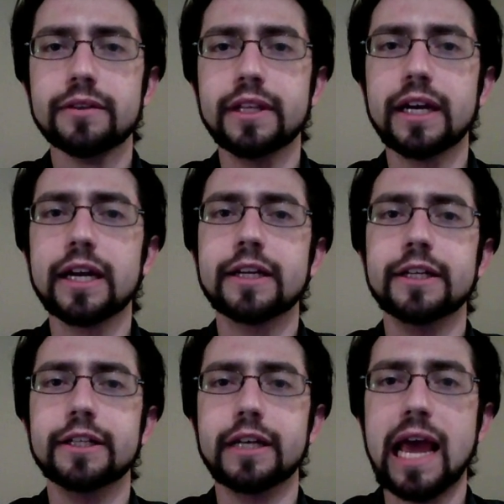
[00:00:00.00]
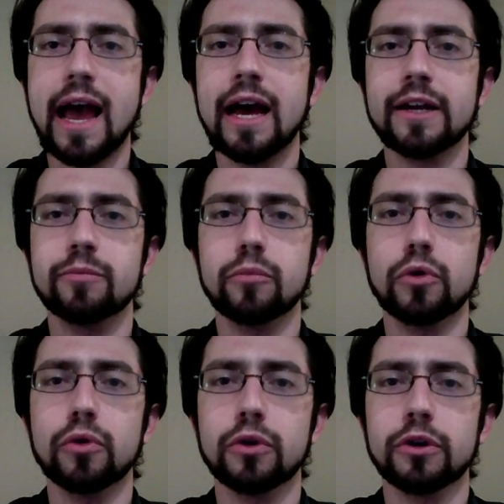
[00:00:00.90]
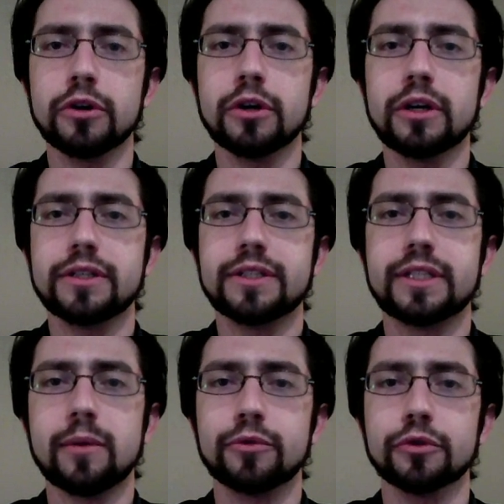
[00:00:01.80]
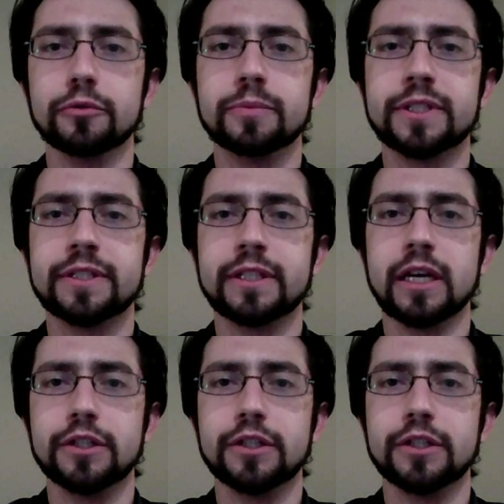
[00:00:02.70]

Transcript: then I can add more subgroups